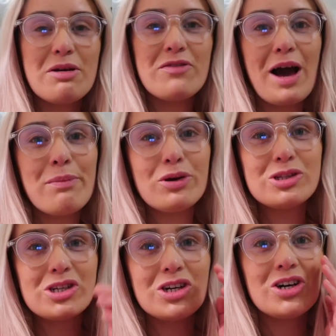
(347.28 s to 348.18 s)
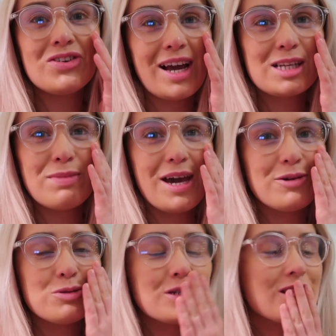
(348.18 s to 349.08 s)
So we've now booked to go next May,
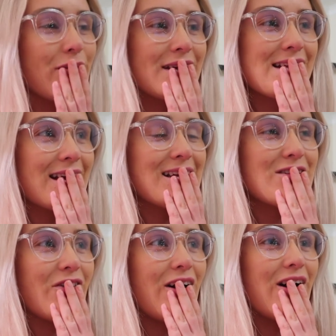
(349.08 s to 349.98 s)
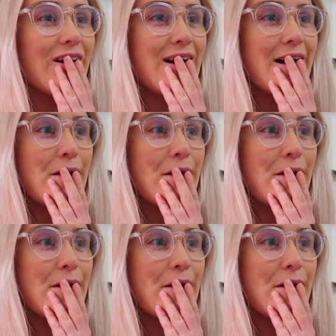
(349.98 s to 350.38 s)
which we're so excited for.